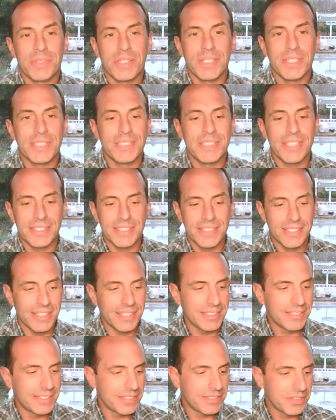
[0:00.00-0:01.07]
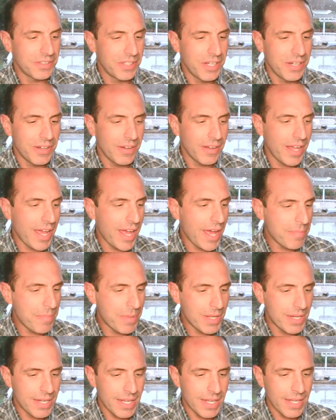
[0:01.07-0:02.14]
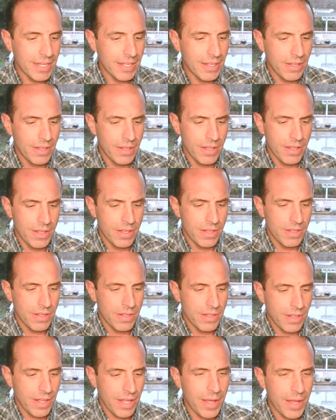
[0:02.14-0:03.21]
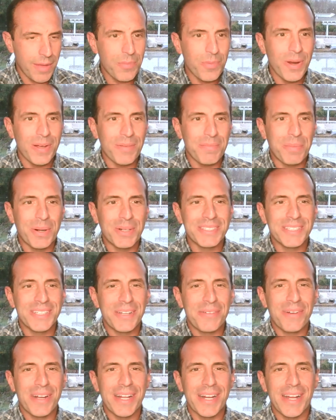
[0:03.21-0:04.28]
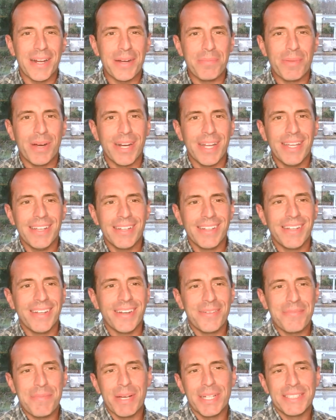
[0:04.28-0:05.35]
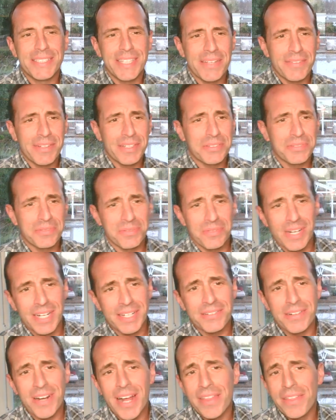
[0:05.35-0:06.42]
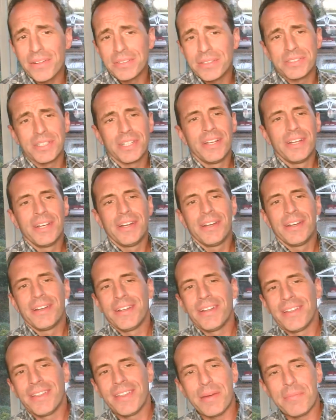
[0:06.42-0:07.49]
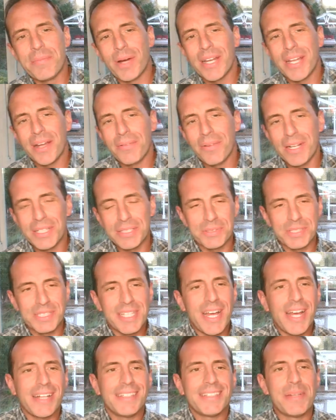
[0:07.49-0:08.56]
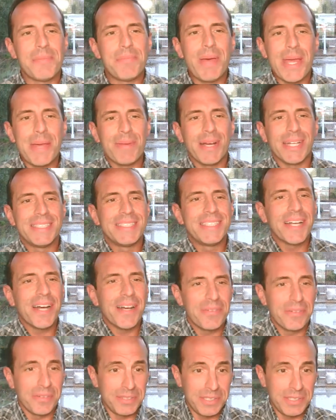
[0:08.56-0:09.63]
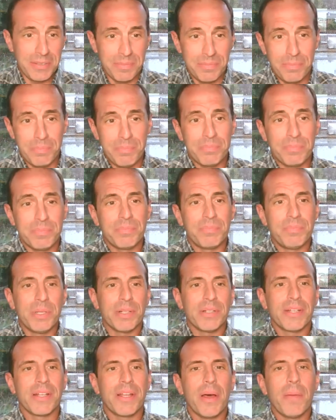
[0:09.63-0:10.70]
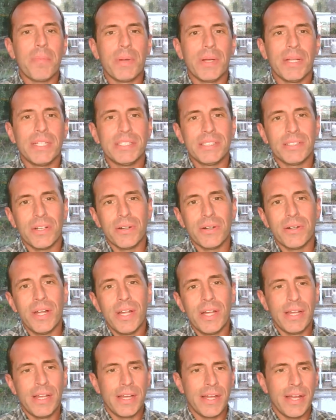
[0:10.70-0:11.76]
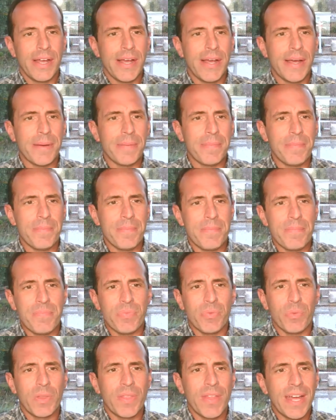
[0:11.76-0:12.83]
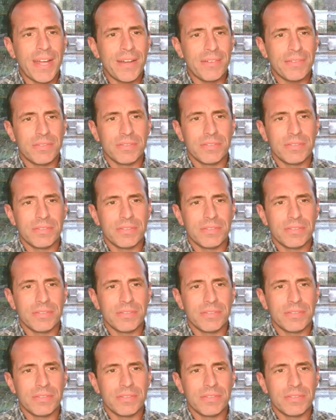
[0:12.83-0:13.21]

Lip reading: as things happen, I personally ran out of money. My savings ran dry. That money I raised was not to pay myself; it was to build a company. So when that